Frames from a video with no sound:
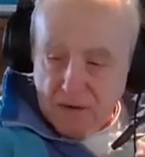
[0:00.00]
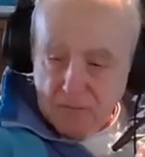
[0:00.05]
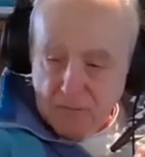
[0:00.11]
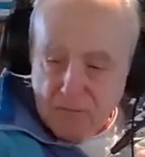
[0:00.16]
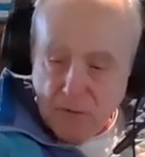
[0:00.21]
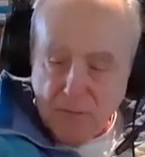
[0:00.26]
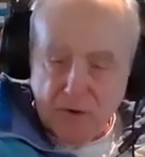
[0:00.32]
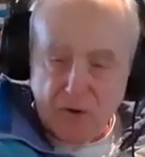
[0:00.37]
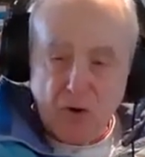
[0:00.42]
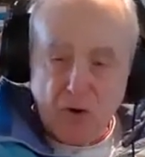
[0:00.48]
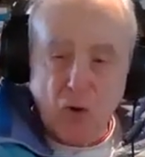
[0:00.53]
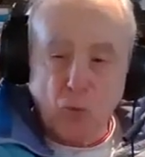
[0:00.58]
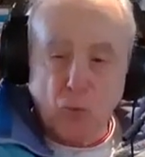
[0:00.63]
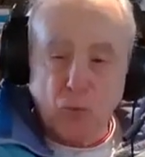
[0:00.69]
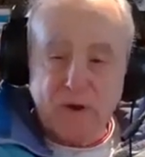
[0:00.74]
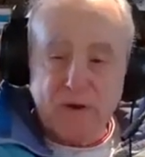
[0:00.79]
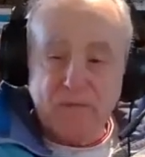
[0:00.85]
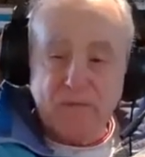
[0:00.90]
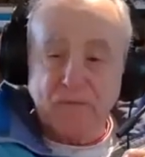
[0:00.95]
what we call
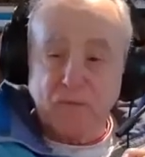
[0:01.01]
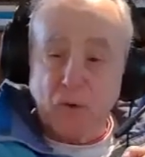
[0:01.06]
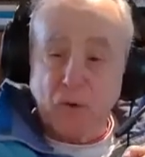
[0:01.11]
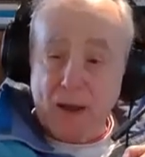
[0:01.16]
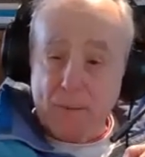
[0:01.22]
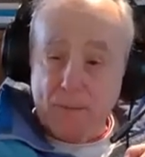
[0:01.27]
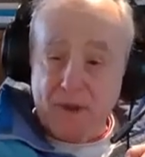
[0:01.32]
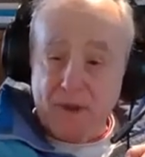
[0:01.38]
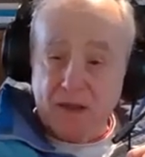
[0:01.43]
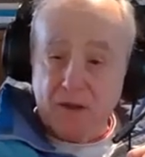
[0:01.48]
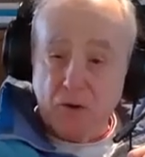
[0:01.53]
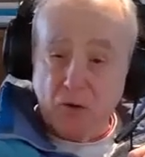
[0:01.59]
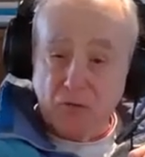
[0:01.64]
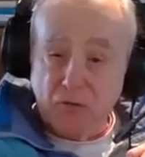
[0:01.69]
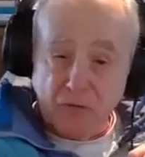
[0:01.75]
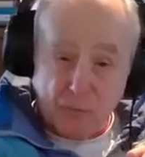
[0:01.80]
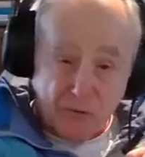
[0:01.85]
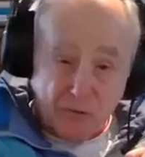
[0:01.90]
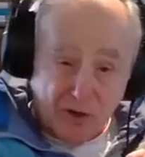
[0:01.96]
reframing
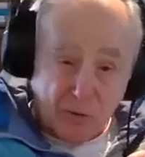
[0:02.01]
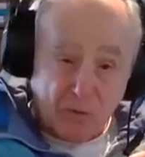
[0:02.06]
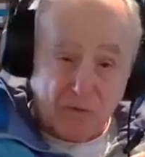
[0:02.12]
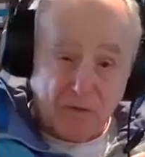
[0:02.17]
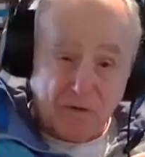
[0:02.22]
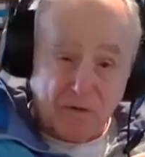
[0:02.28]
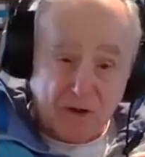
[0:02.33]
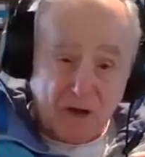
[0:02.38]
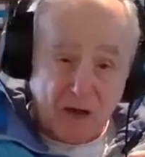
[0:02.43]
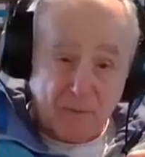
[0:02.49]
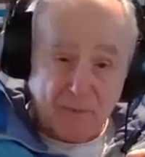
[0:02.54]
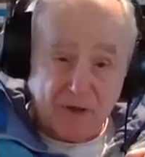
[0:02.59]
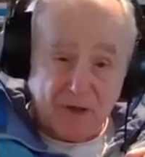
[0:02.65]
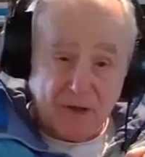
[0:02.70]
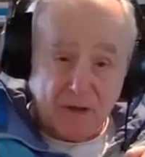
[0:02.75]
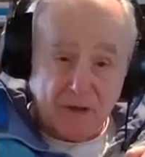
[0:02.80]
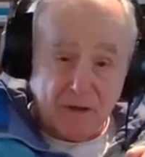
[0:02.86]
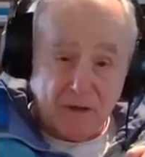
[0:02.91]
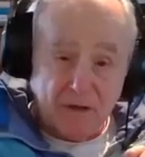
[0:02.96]
you're familiar with the topic
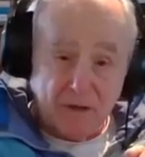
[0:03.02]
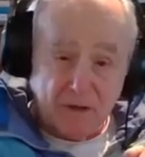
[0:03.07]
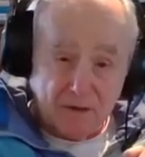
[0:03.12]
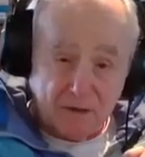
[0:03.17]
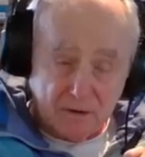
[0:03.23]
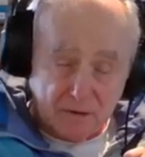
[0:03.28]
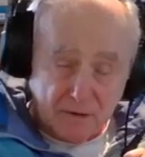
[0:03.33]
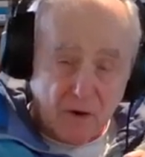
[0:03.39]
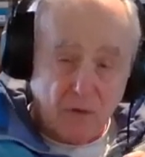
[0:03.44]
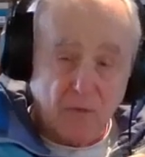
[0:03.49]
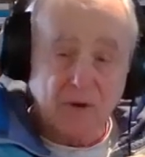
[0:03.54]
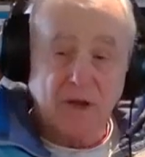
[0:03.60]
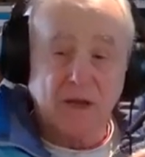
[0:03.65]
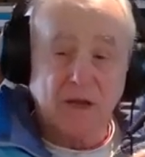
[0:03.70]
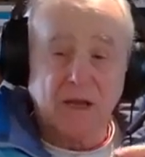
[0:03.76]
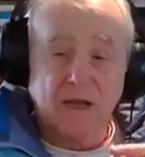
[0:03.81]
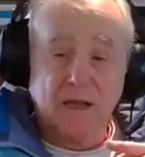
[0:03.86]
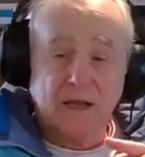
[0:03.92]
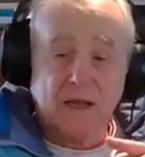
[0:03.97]
yes yes
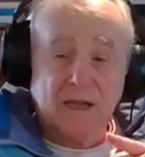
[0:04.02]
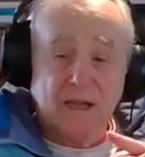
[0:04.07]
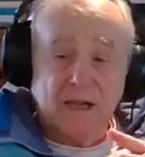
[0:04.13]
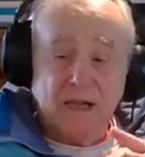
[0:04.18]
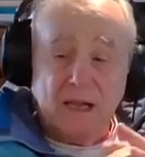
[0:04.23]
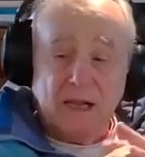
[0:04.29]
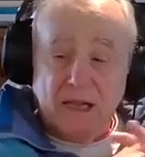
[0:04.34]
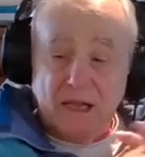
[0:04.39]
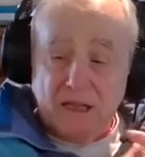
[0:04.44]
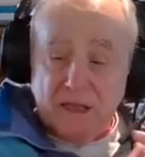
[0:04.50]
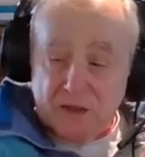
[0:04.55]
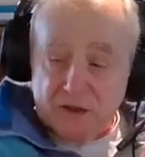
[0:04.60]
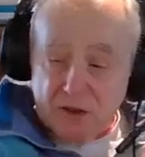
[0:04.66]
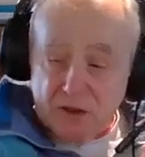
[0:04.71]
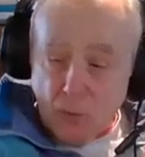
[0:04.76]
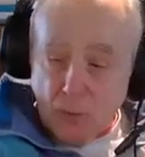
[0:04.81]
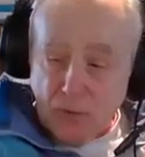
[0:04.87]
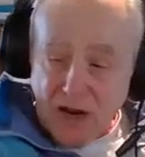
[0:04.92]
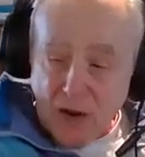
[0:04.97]
okay
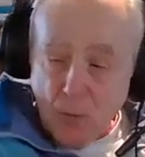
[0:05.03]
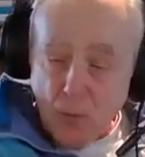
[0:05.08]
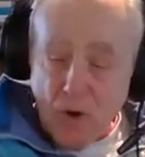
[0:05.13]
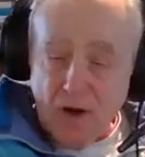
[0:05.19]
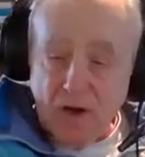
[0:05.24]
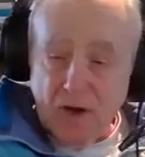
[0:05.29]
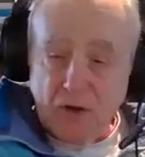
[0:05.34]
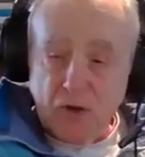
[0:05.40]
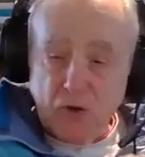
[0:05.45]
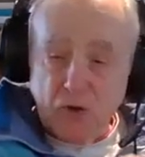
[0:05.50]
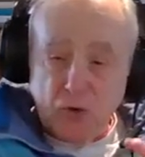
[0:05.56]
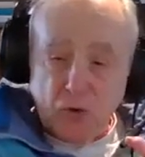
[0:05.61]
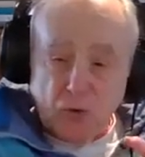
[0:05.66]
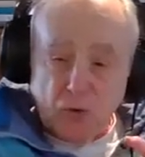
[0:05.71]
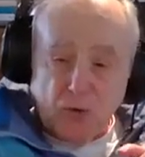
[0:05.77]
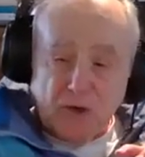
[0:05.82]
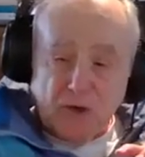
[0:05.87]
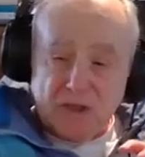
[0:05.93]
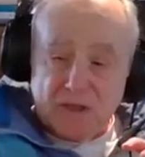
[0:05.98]
so what i want to
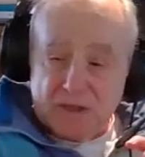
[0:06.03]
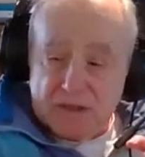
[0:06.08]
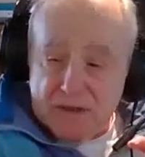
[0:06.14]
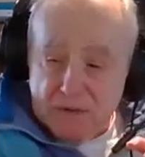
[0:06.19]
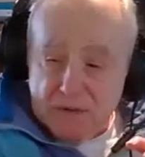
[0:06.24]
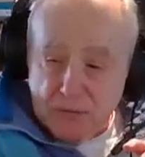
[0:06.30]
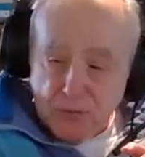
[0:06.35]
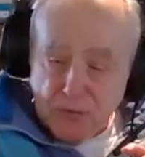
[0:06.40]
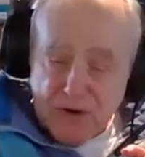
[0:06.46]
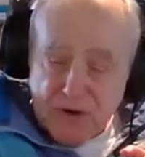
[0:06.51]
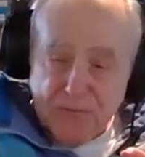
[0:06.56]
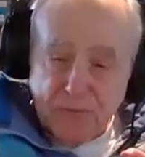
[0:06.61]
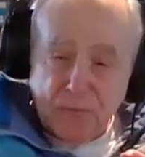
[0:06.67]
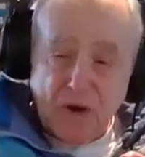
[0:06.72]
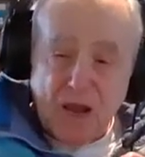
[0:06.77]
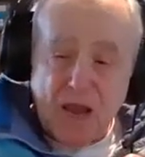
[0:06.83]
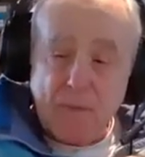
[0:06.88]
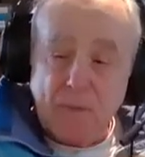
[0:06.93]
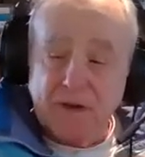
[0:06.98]
do is
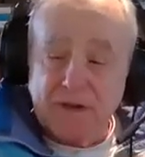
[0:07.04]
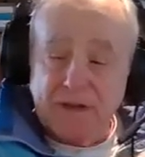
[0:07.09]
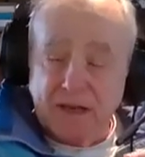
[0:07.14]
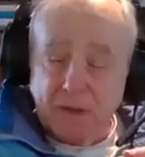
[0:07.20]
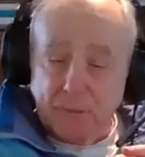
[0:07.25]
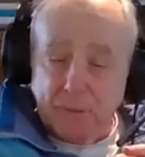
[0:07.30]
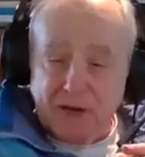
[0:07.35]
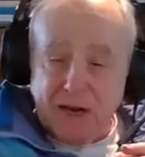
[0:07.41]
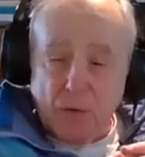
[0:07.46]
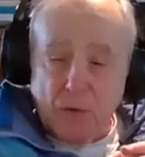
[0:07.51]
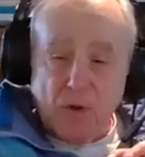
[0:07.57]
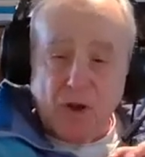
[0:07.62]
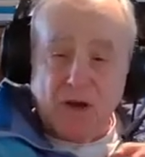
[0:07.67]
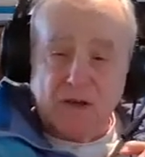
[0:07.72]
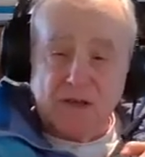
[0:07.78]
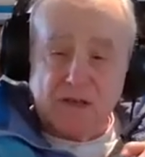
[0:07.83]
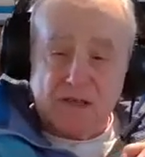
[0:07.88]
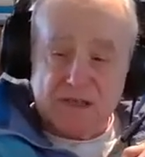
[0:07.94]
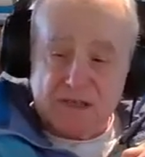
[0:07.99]
reframe a little bit i want
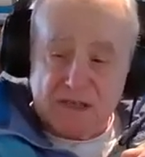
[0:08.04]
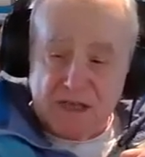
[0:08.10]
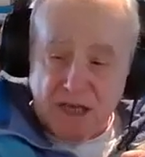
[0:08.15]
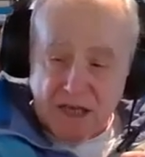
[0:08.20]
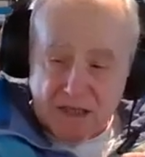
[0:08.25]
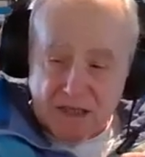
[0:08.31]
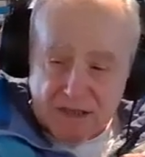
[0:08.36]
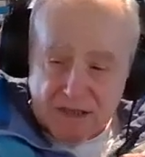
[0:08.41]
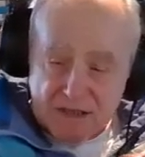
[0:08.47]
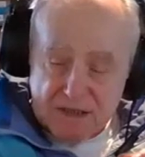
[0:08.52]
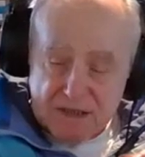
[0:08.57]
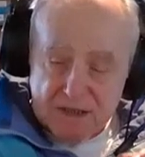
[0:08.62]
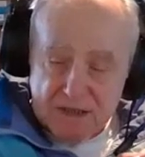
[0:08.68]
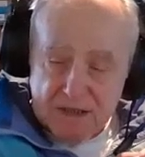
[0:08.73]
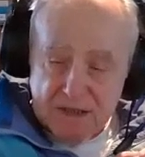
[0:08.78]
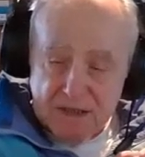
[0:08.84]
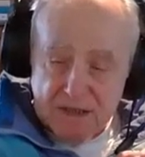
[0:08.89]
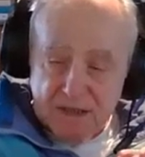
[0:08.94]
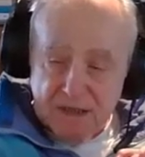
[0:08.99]
to
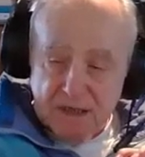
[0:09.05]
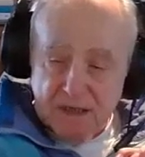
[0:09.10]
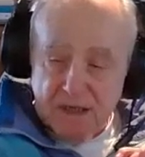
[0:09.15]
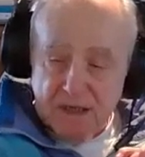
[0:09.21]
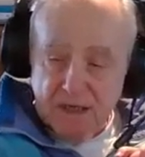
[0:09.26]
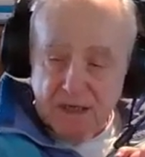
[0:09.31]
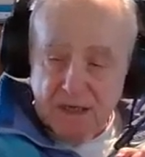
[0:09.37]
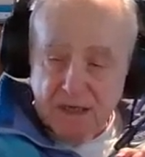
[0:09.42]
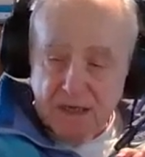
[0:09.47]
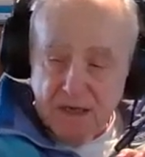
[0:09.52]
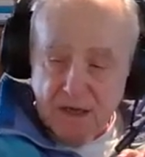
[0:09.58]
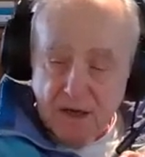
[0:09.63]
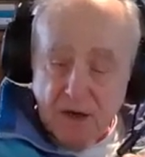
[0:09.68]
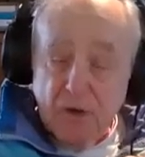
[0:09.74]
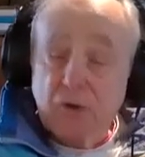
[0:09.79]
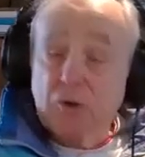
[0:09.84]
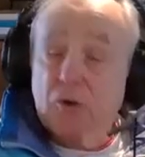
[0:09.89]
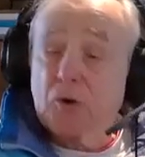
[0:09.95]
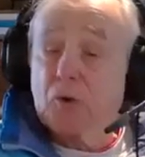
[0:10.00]
discuss
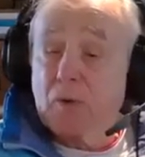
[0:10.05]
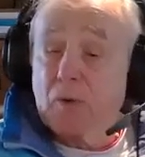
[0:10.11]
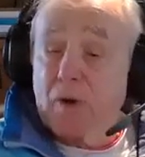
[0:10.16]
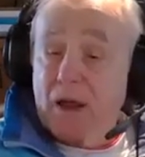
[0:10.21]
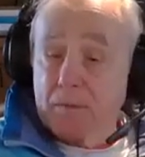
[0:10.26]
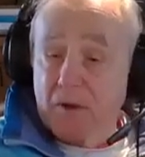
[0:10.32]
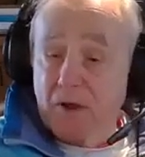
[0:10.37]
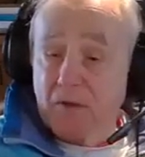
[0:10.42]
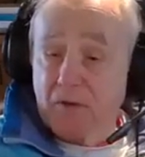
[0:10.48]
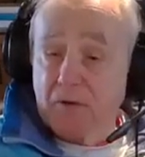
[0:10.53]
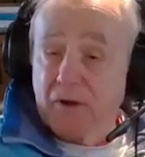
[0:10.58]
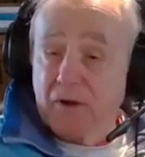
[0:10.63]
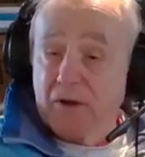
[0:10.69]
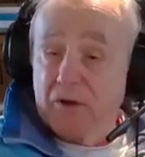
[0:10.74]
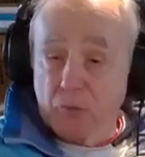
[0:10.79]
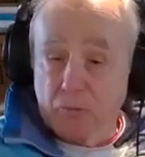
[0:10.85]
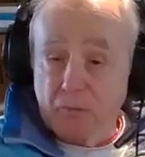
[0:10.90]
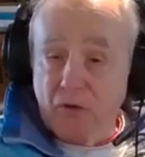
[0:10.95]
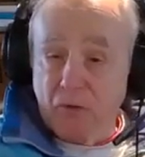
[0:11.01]
your grandmother and
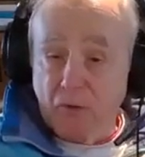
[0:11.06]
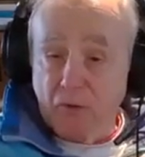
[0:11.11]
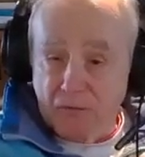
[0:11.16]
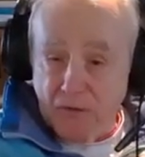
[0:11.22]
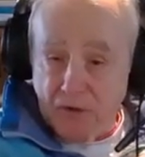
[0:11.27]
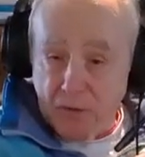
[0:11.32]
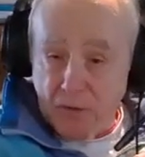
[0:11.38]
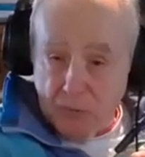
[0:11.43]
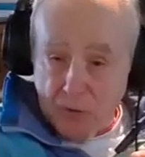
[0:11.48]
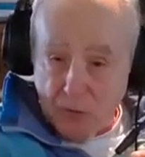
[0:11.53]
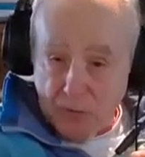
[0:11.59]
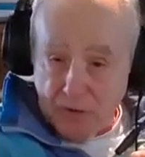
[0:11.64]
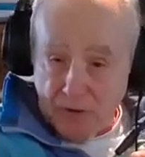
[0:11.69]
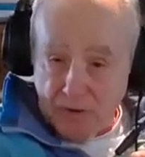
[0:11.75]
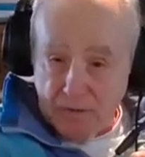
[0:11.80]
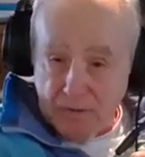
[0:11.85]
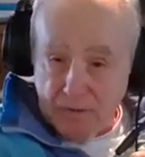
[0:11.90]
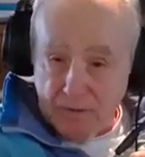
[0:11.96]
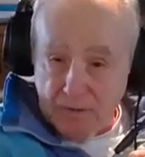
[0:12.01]
your mother for the moment
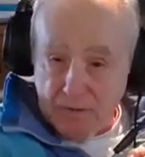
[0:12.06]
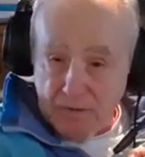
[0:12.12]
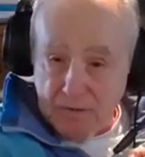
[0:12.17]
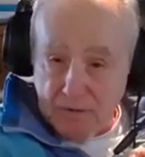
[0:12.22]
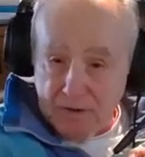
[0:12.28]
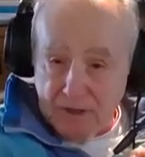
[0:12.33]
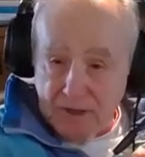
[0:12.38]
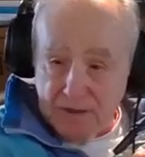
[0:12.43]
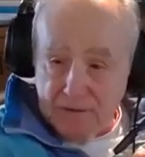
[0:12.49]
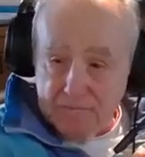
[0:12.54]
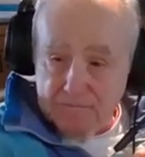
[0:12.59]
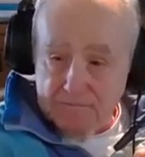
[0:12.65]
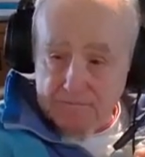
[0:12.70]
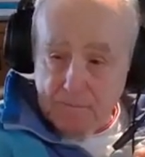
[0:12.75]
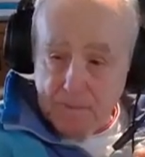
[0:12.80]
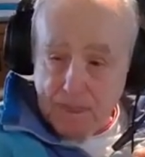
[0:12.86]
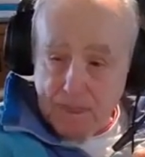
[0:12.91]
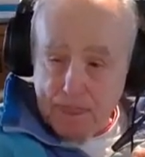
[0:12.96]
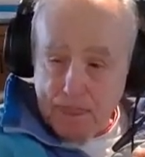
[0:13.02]
okay okay
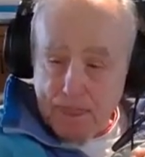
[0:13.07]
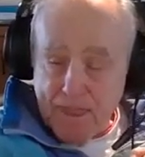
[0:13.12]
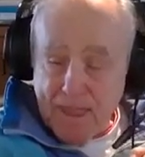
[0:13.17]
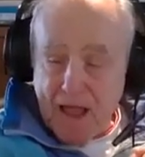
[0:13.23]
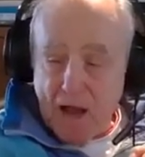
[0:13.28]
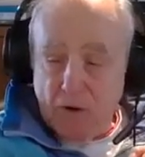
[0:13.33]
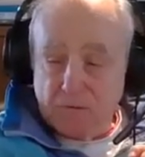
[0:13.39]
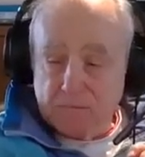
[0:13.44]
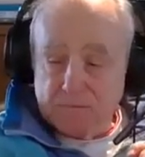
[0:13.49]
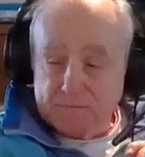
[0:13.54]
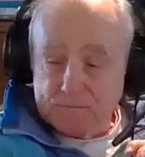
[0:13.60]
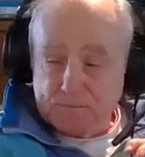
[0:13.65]
now